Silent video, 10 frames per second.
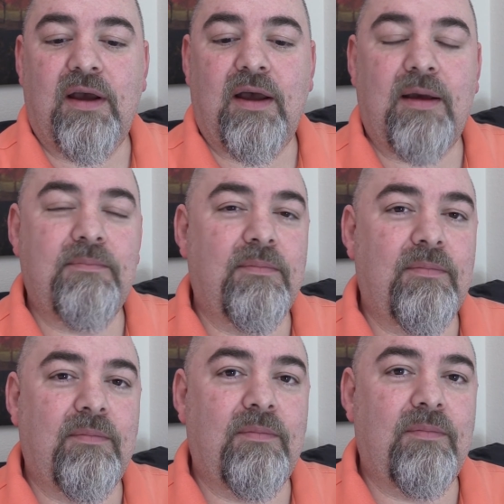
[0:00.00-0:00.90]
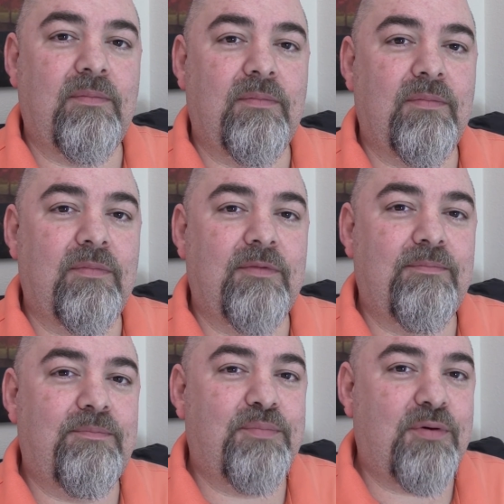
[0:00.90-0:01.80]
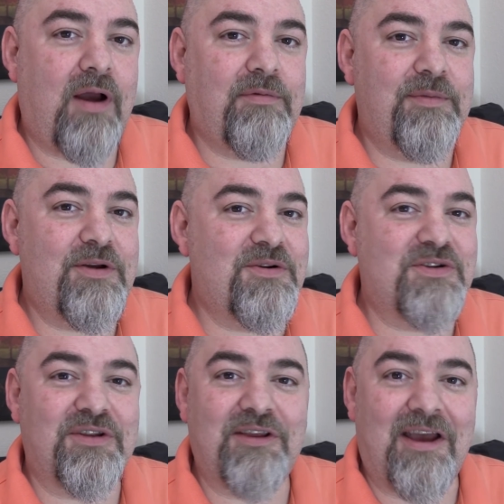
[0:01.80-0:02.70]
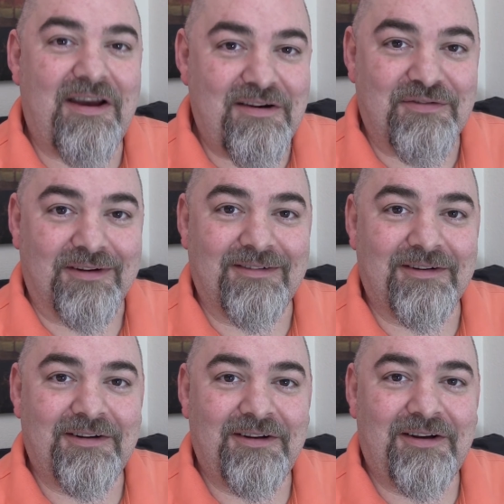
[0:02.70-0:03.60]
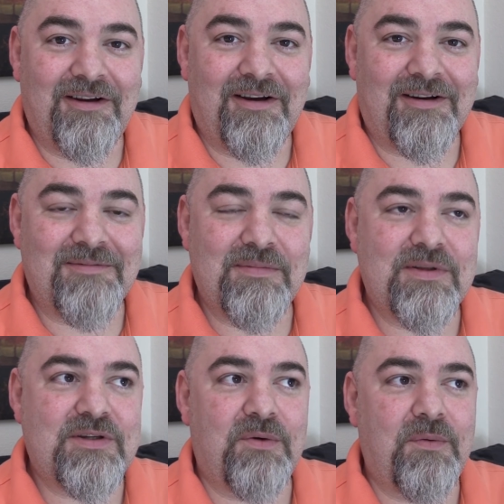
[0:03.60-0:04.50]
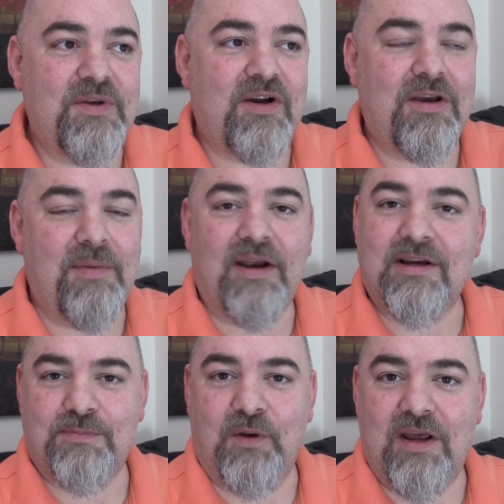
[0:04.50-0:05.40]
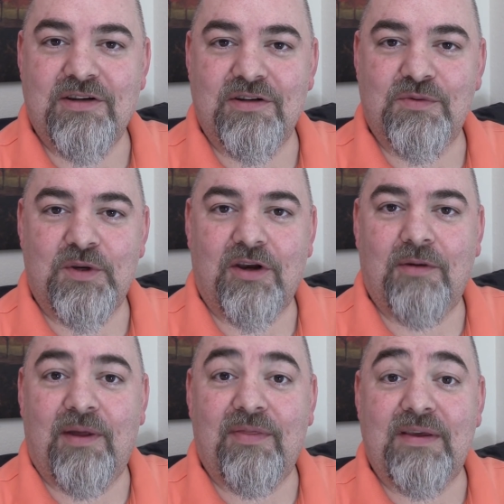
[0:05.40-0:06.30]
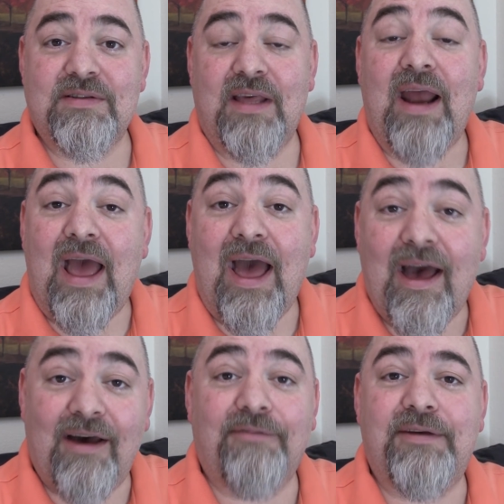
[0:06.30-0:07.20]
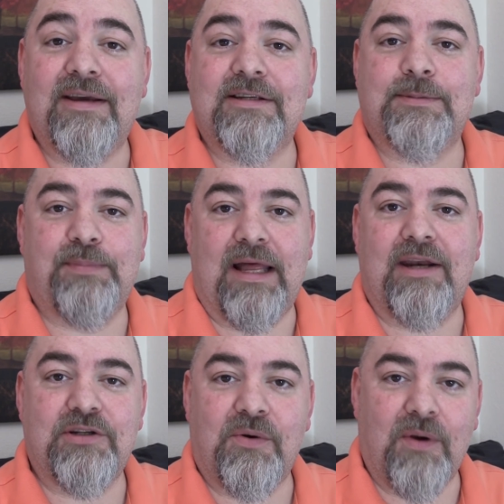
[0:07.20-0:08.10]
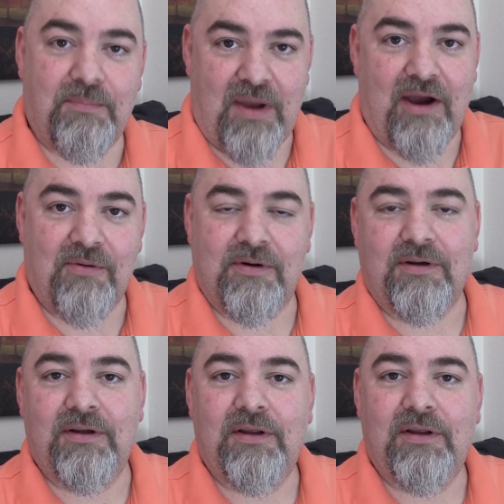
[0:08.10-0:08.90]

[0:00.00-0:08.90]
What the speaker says: The problem here is that they haven't. So when we talk about explanations, we talk about things that have explanatory power.